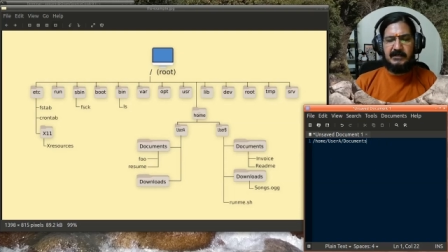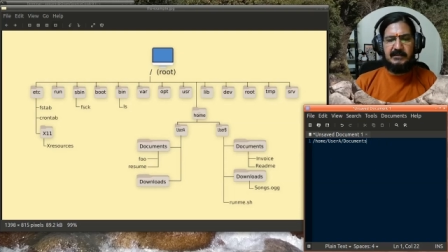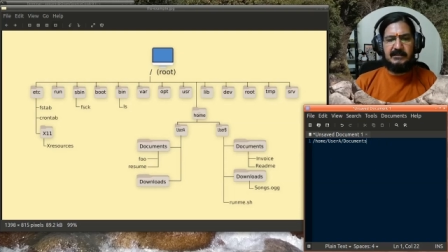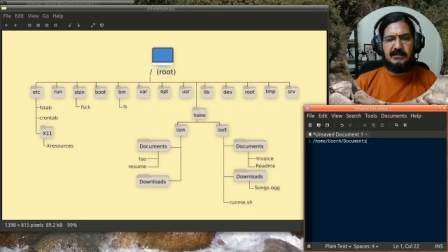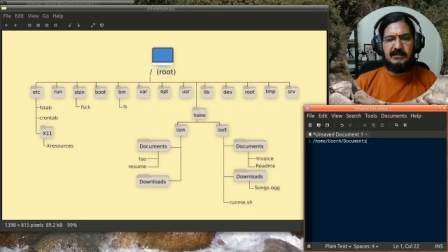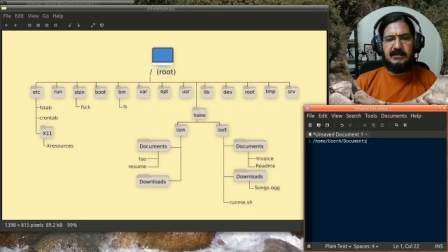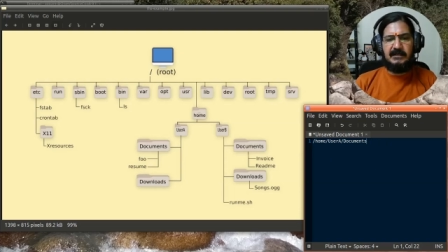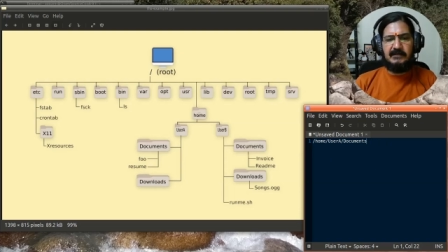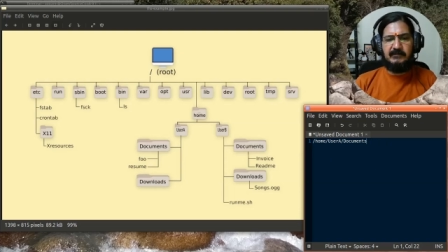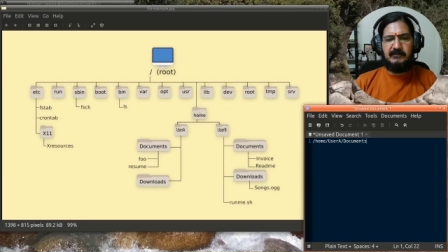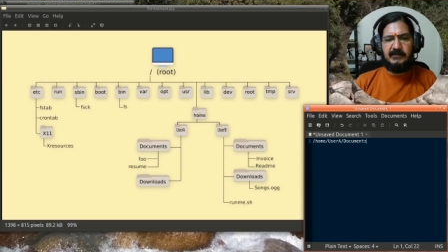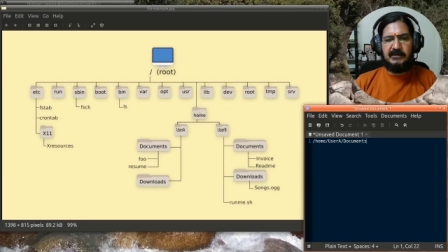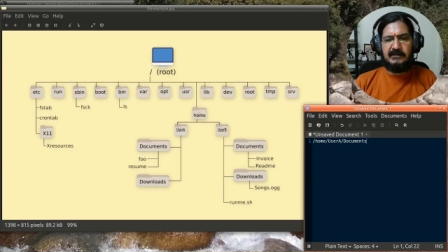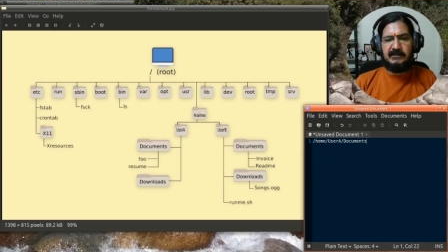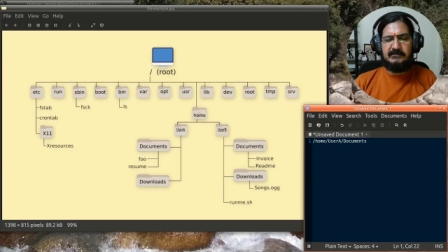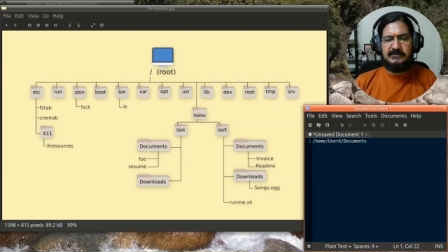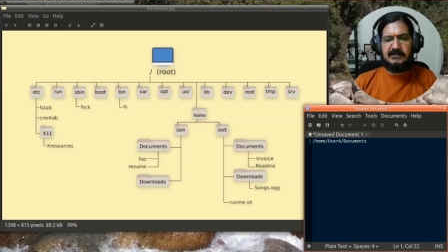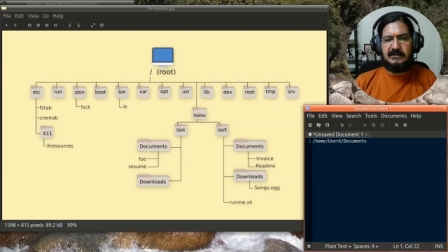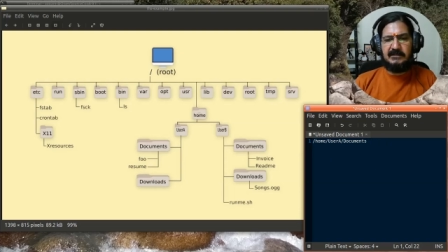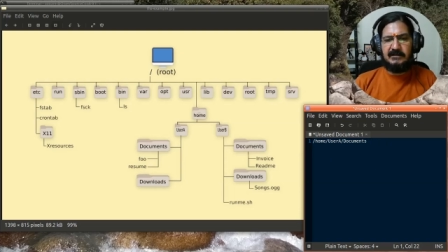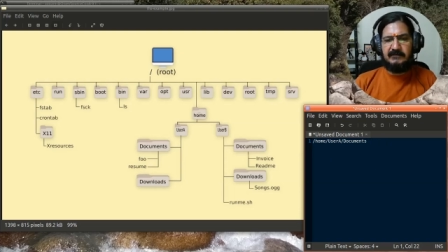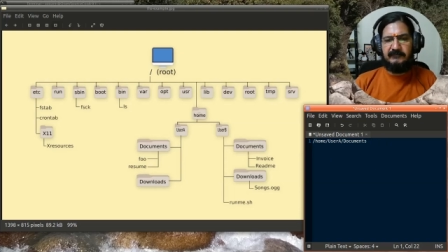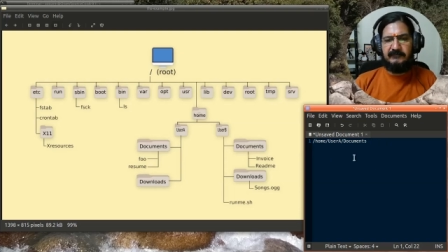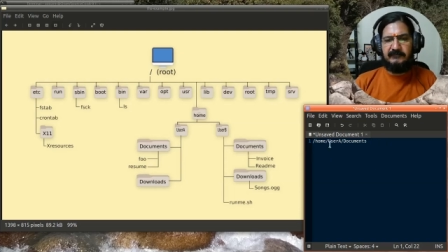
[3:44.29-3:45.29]
then it becomes
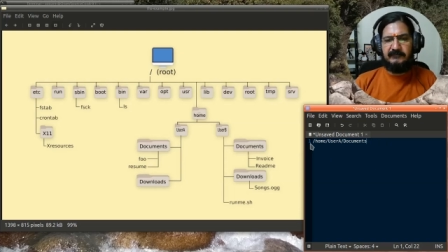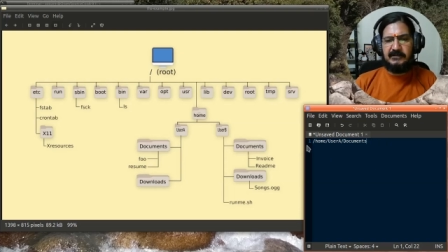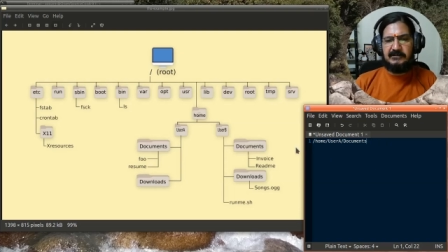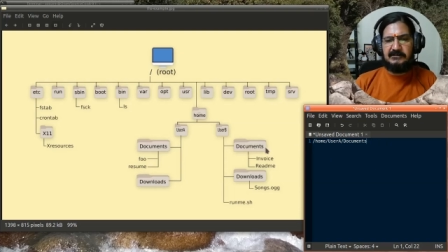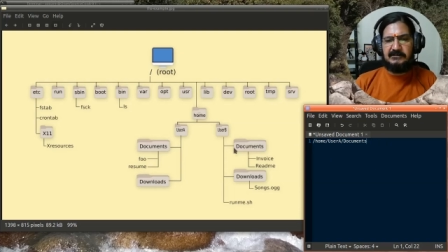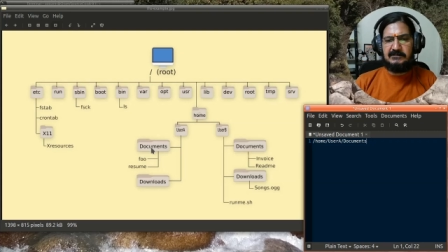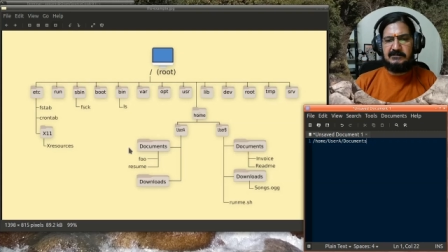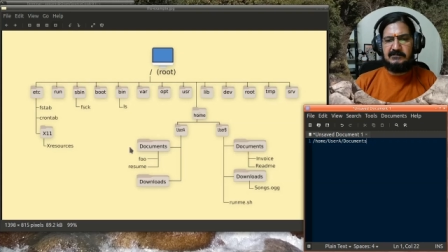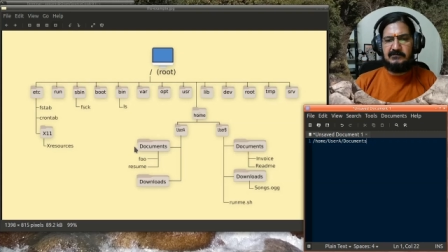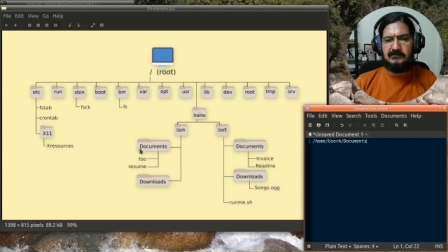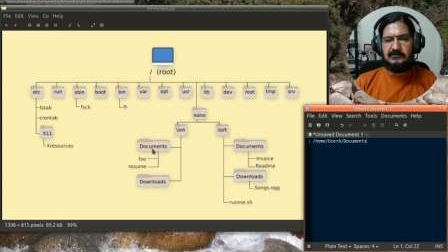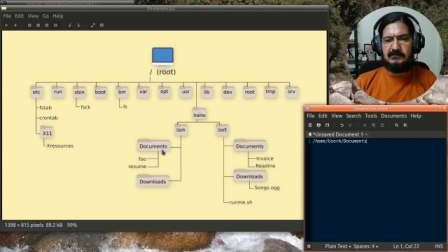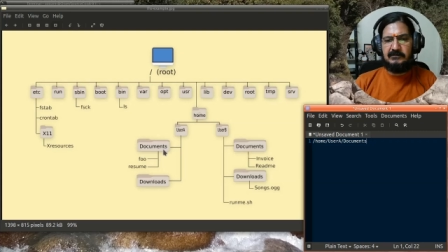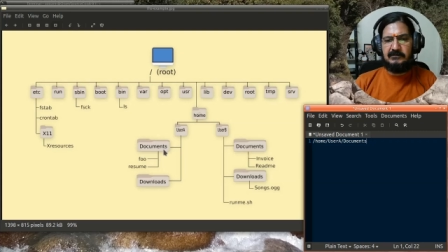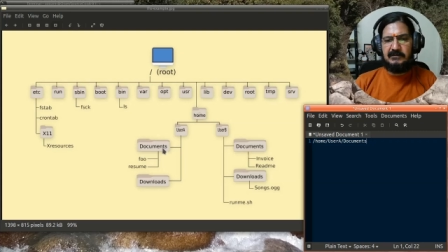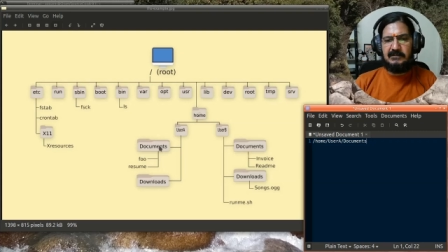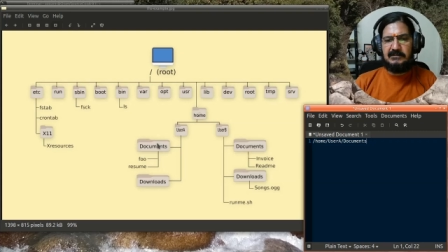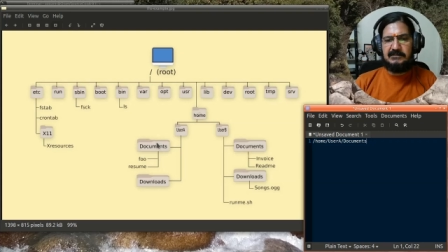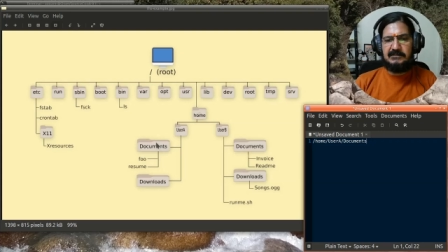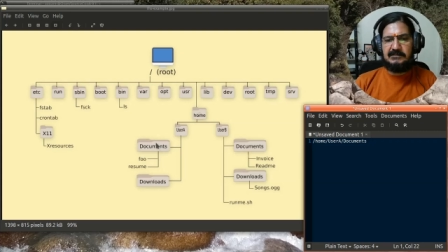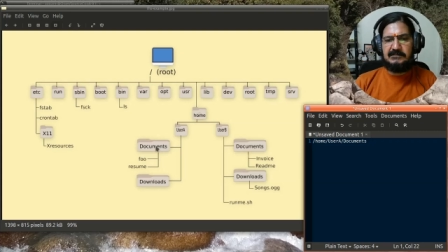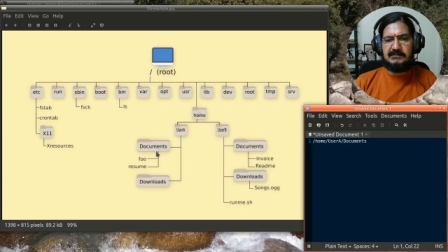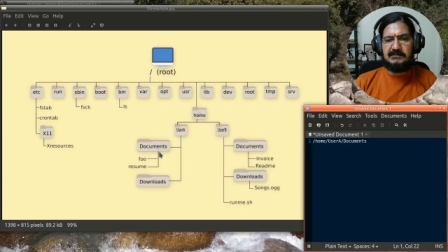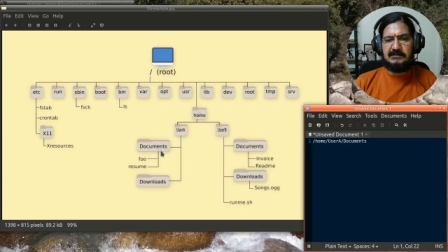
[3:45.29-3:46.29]
a reference to
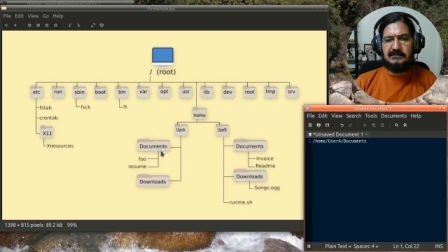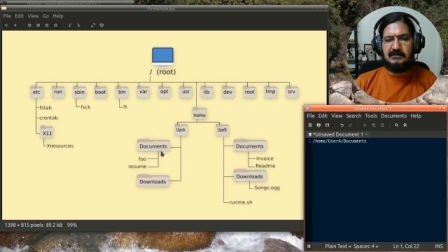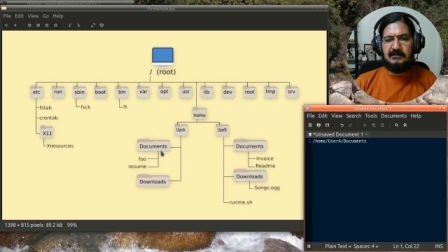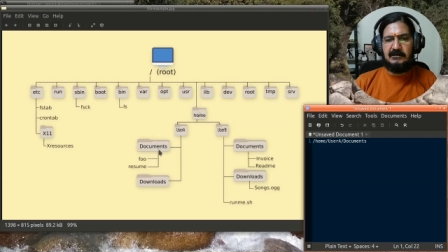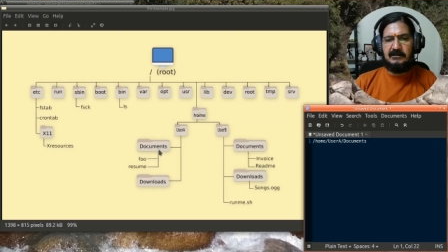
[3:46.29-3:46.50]
this